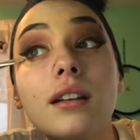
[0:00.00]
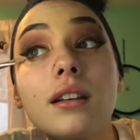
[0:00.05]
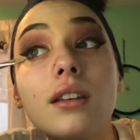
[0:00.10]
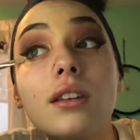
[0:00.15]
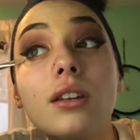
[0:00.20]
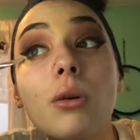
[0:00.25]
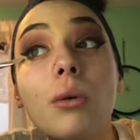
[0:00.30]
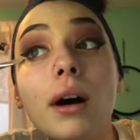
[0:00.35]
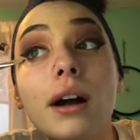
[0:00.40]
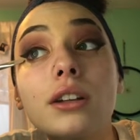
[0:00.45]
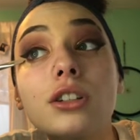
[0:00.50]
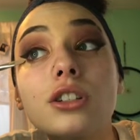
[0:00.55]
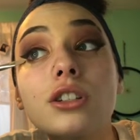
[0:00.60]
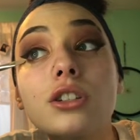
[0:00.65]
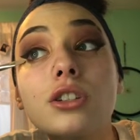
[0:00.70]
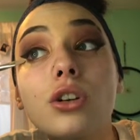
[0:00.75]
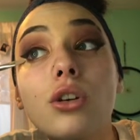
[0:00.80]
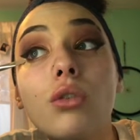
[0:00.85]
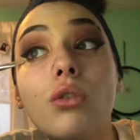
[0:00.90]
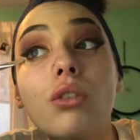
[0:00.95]
So I
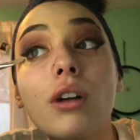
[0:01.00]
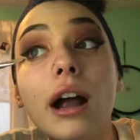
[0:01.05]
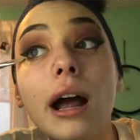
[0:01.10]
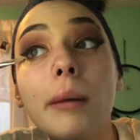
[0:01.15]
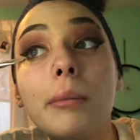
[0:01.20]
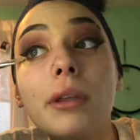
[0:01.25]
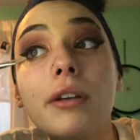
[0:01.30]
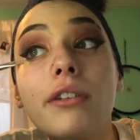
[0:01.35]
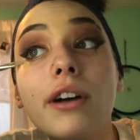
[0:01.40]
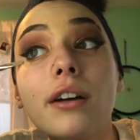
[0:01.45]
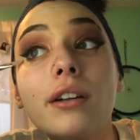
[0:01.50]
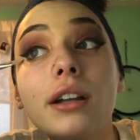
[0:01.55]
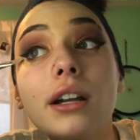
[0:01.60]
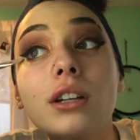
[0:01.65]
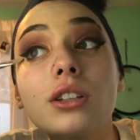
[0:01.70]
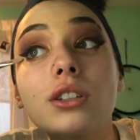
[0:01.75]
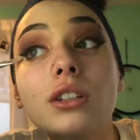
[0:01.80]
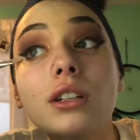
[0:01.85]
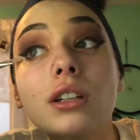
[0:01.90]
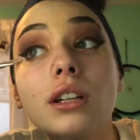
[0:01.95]
just grab the
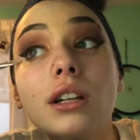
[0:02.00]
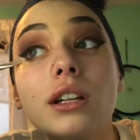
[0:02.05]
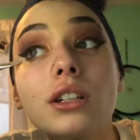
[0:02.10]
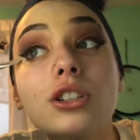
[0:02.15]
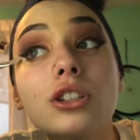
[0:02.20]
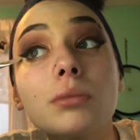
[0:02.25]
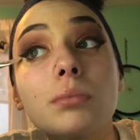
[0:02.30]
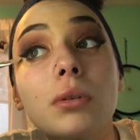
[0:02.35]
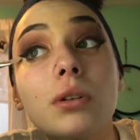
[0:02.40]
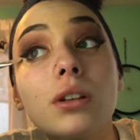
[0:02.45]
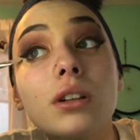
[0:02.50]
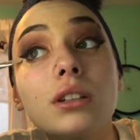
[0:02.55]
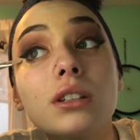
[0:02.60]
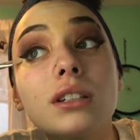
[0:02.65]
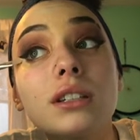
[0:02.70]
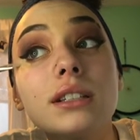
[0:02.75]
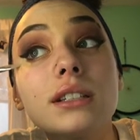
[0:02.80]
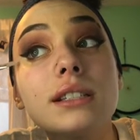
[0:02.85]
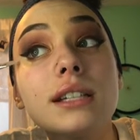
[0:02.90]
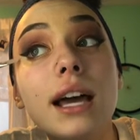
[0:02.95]
foundation and I just pull it
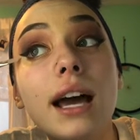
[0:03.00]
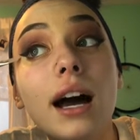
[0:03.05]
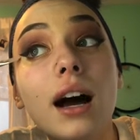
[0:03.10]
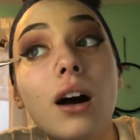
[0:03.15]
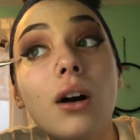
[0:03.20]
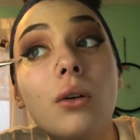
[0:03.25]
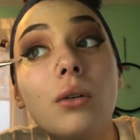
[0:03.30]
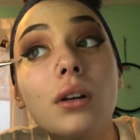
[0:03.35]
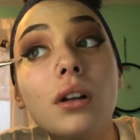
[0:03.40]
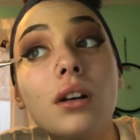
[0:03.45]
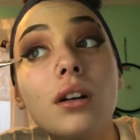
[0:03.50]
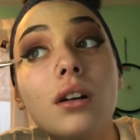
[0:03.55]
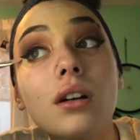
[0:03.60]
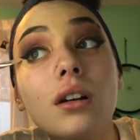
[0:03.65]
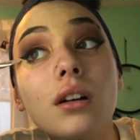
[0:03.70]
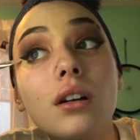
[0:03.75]
down.